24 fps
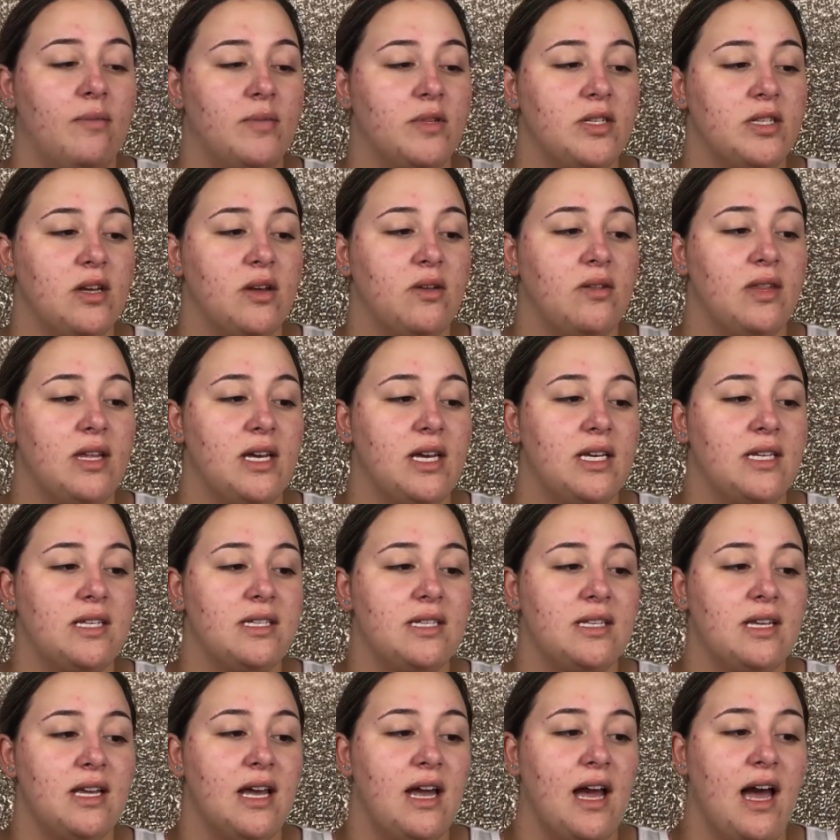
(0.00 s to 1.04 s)
So
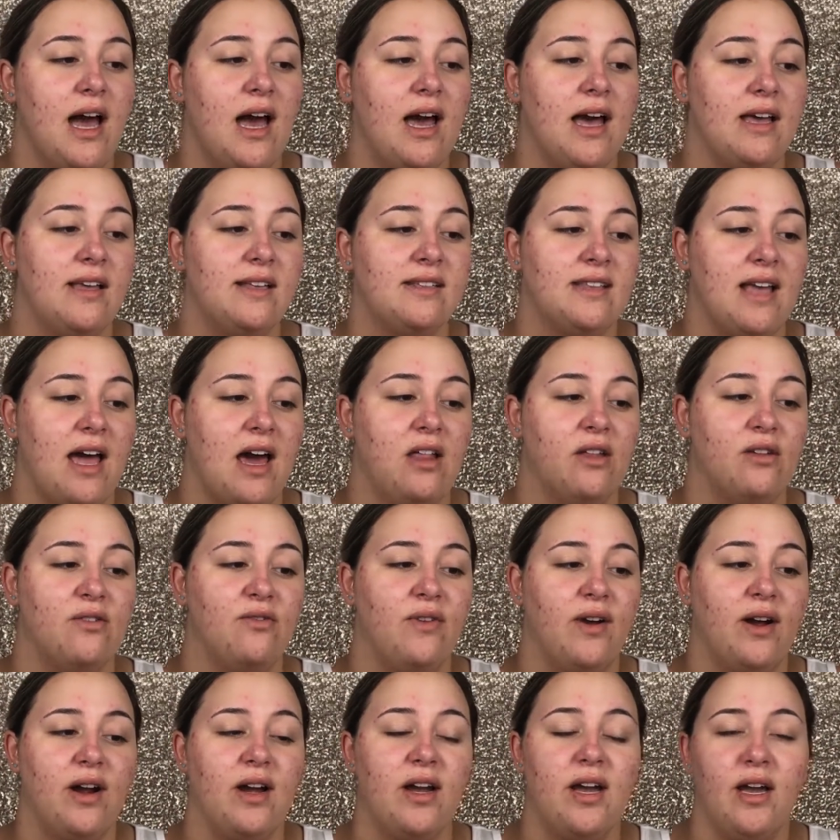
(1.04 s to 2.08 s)
this has aloe
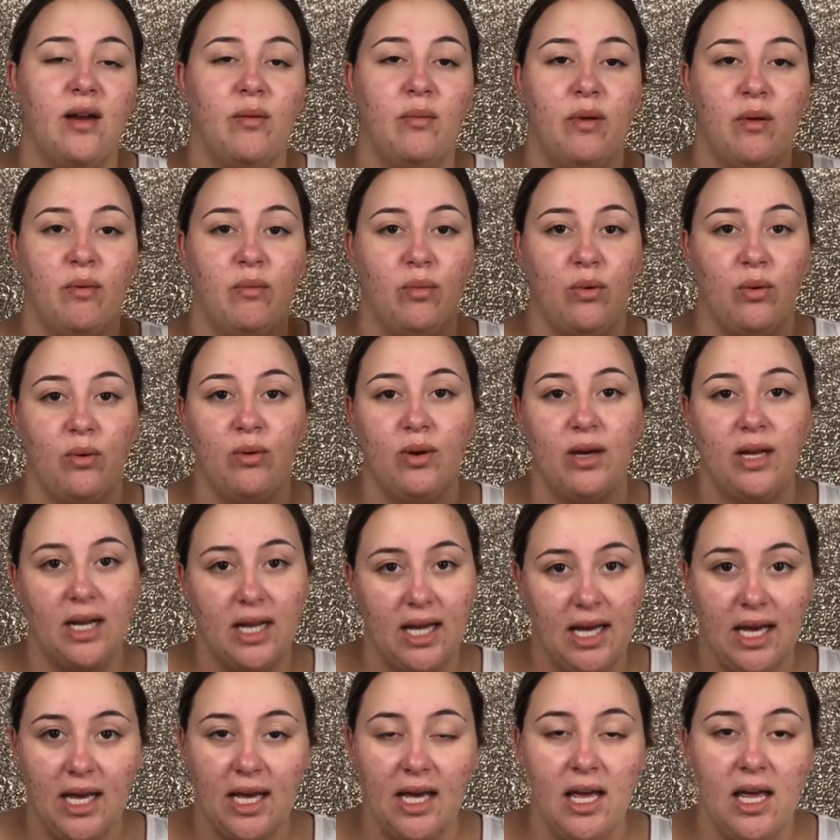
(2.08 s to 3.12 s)
vera and bamboo in
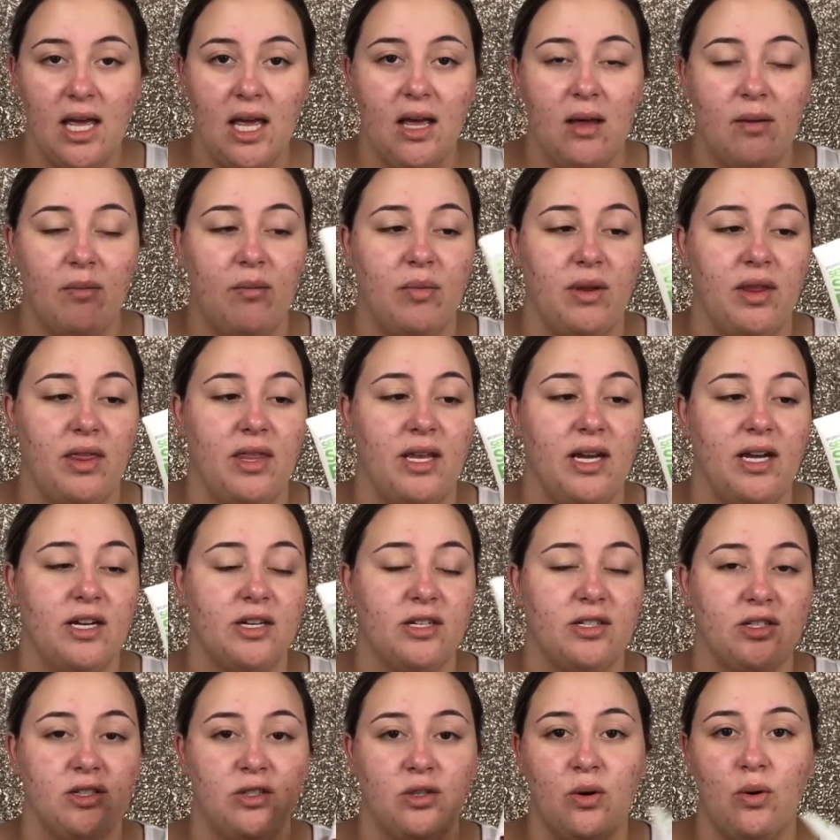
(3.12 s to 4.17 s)
it, but
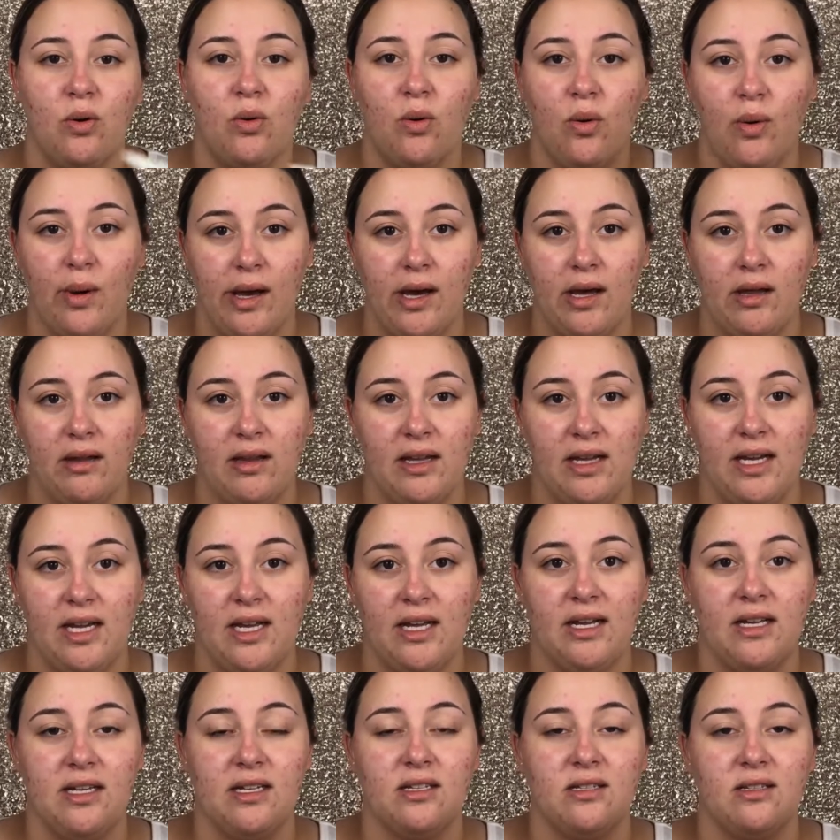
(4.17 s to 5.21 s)
there's no oil in
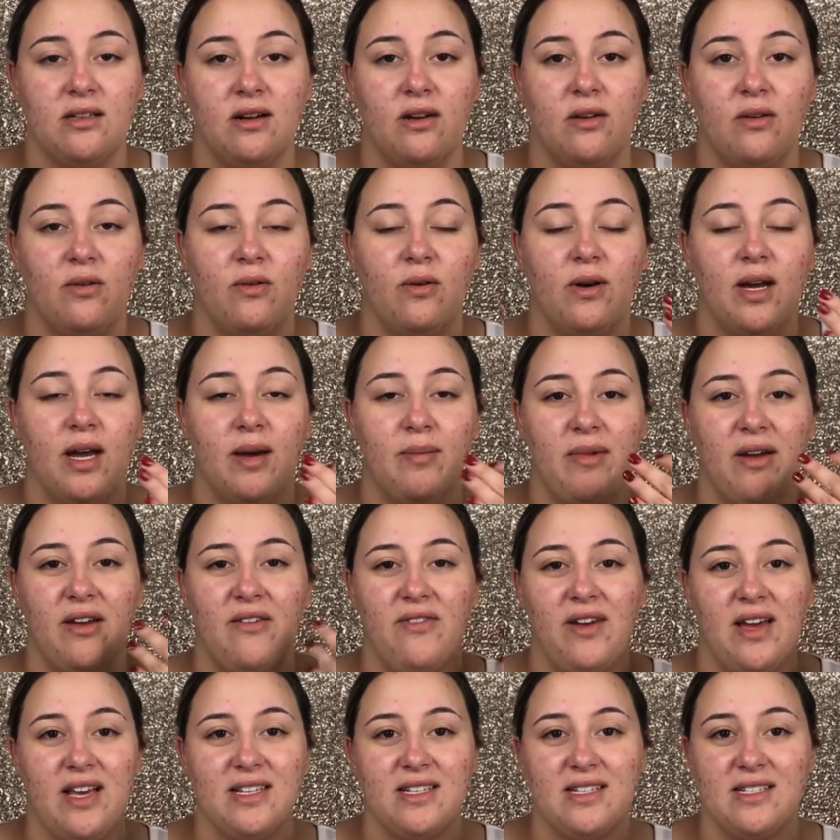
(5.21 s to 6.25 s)
it, so my
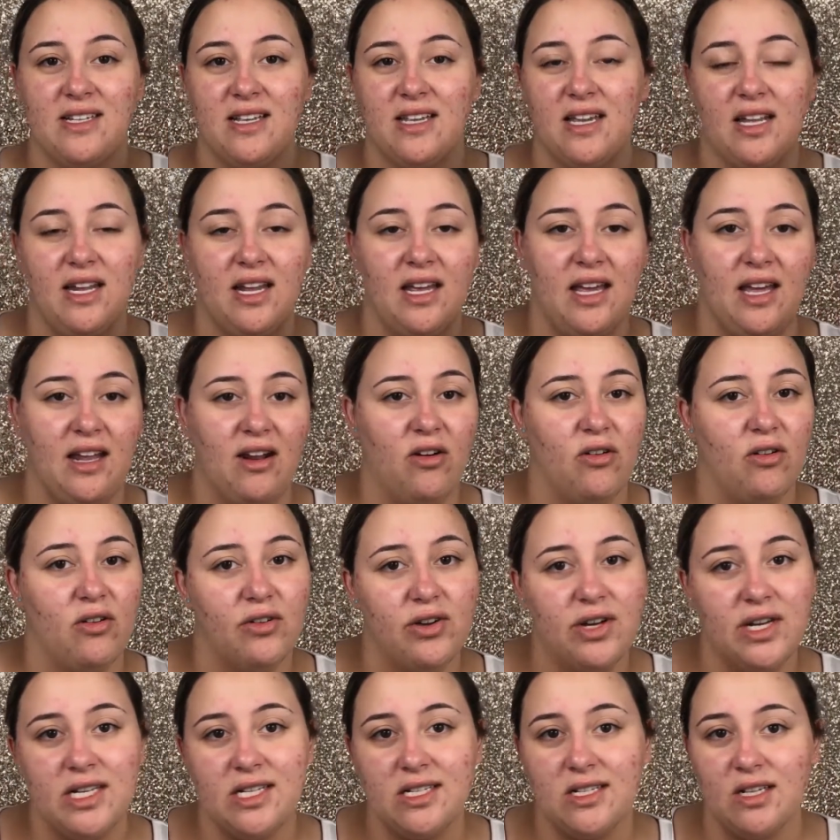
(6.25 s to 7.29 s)
face isn't going to get all
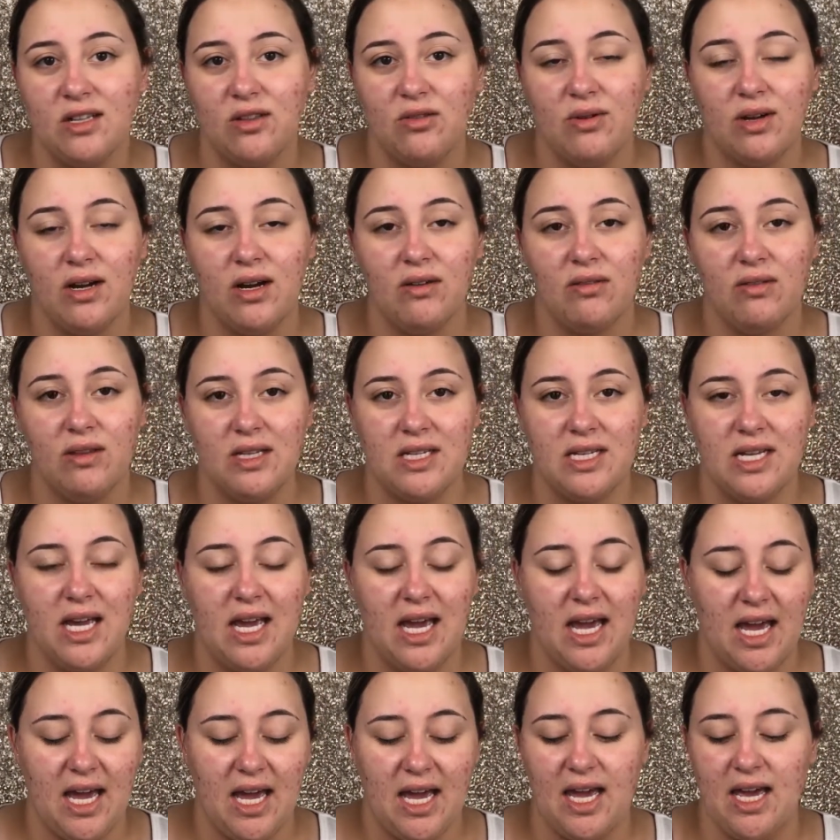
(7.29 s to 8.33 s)
greasy throughout the
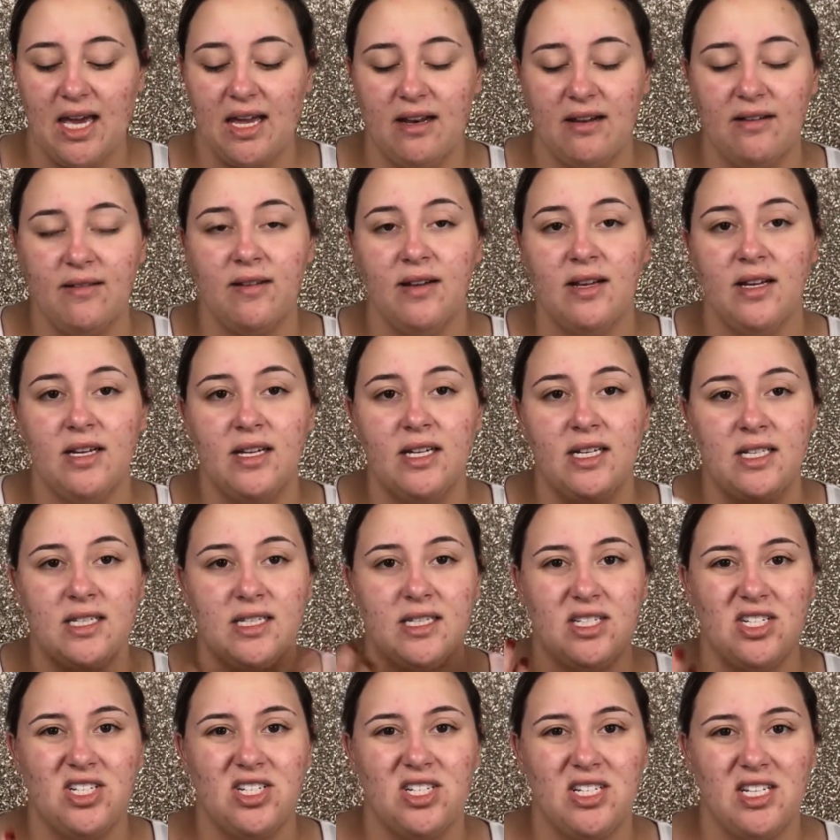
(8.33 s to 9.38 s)
day, and
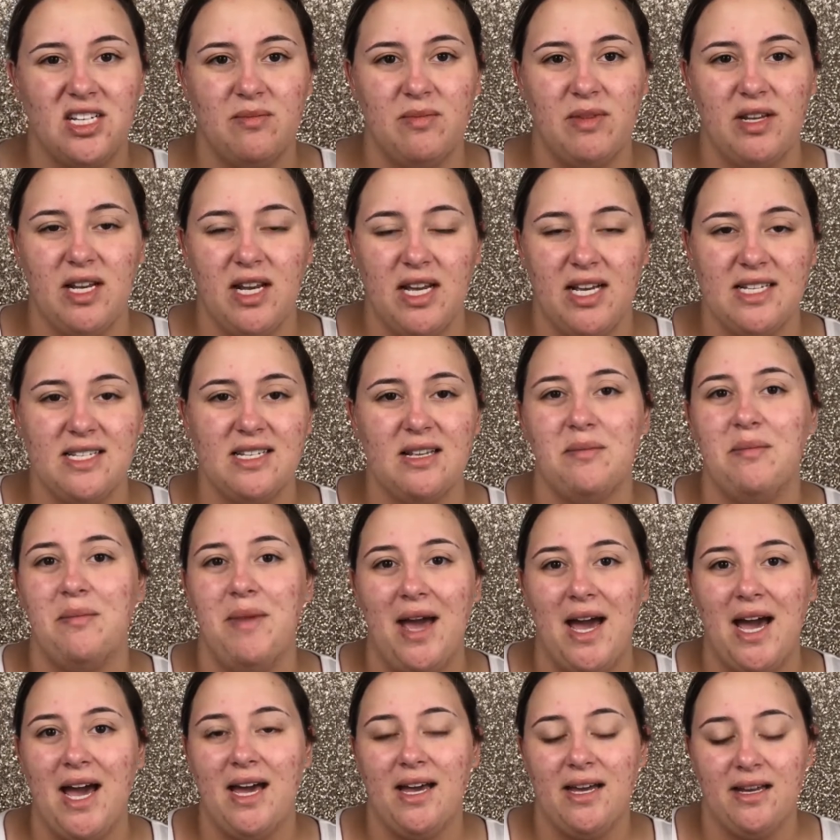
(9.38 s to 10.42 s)
it's just going to be nice and
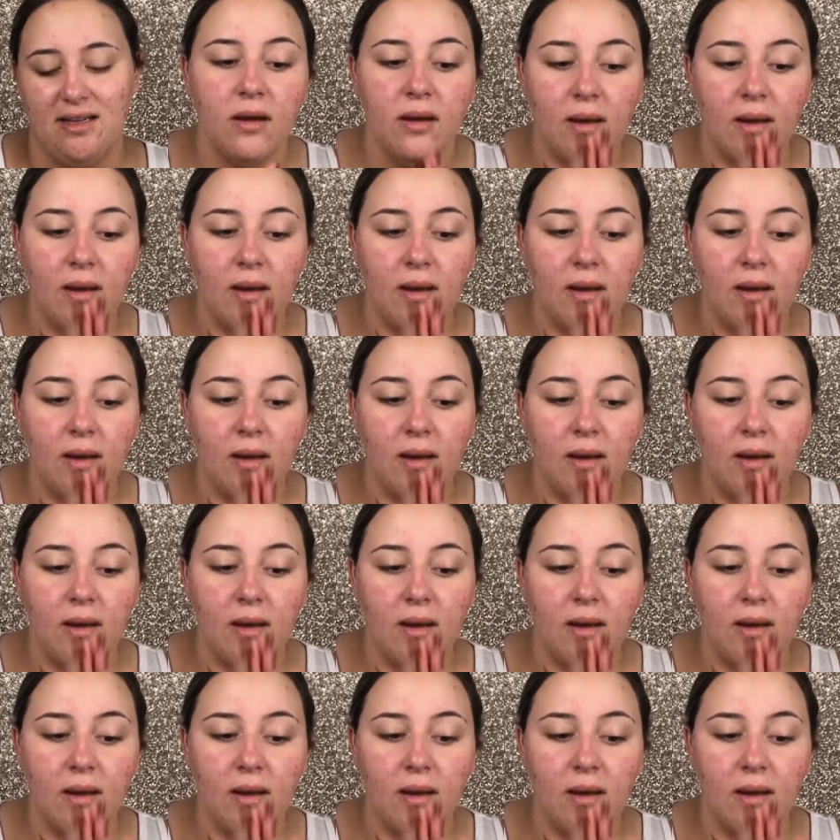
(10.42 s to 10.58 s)
matte.